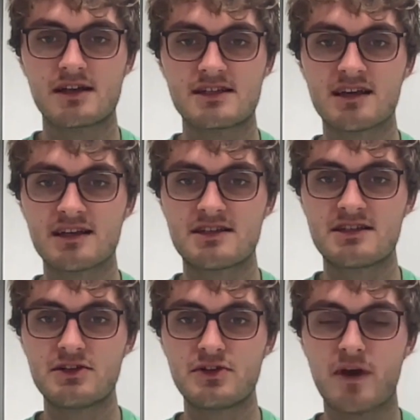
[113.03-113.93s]
I decided
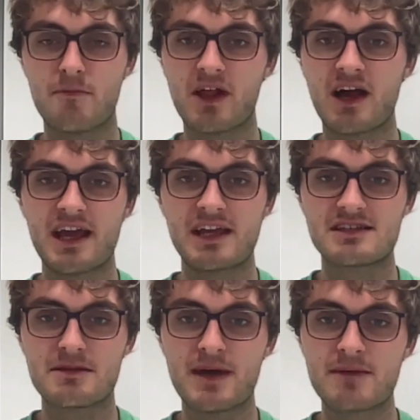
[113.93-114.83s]
to apply
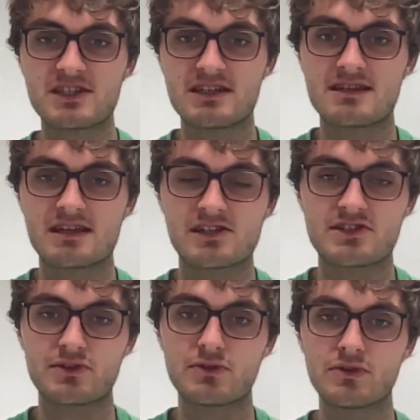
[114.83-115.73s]
to the BEPSII Sea Ice
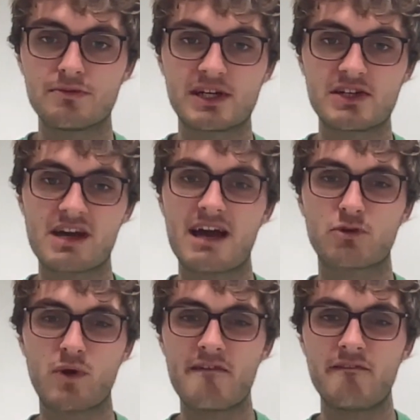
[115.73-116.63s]
School because I
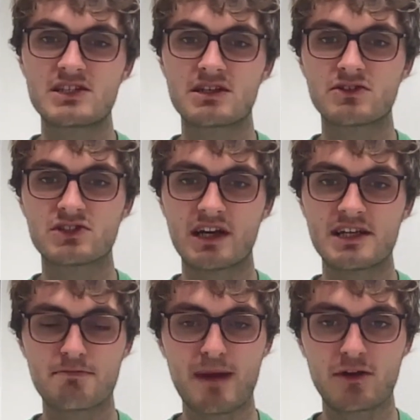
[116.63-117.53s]
have quite a physical
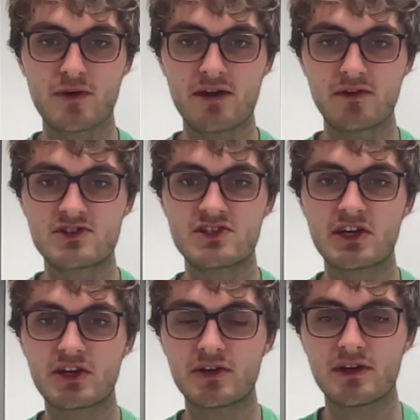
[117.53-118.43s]
science background.
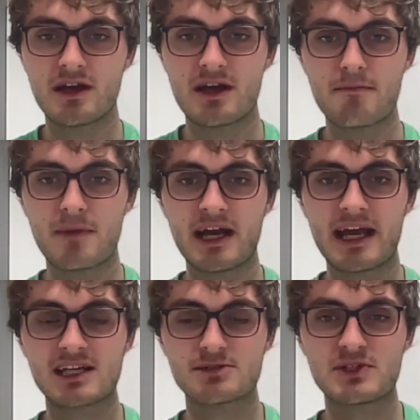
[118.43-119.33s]
So my
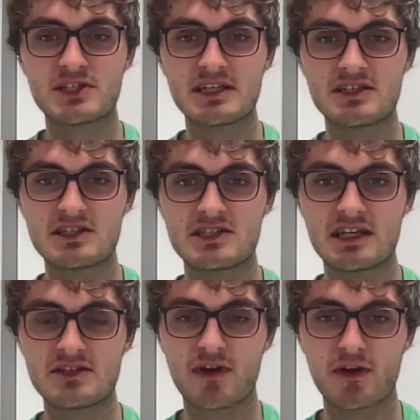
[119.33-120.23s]
expertise
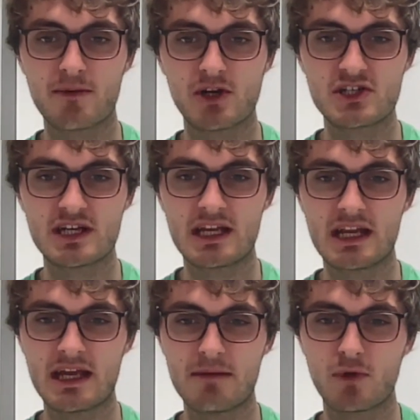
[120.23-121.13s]
is very much in
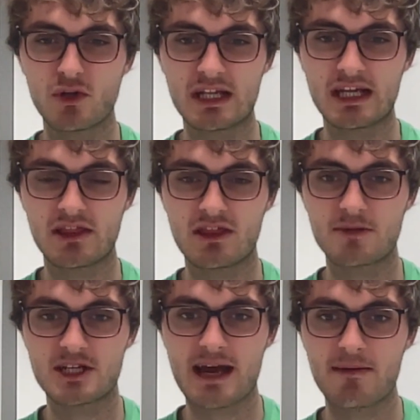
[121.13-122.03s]
modeling
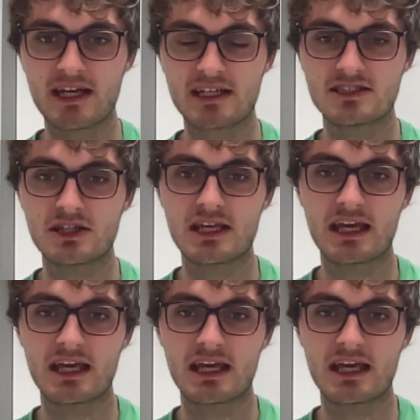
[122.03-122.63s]
thermodynamics and